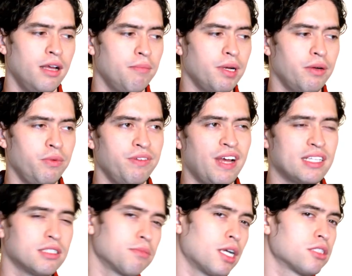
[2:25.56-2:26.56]
But we've had
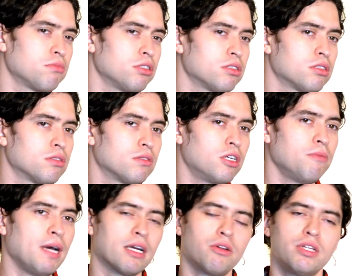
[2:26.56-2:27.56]
some customers go
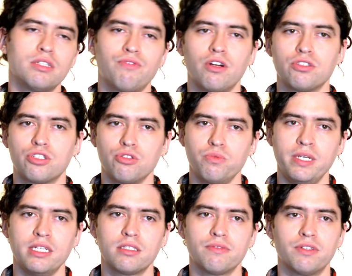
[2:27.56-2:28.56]
back only as far as two
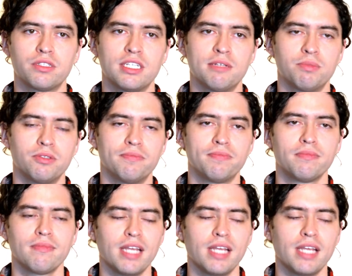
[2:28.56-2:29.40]
weeks, for example.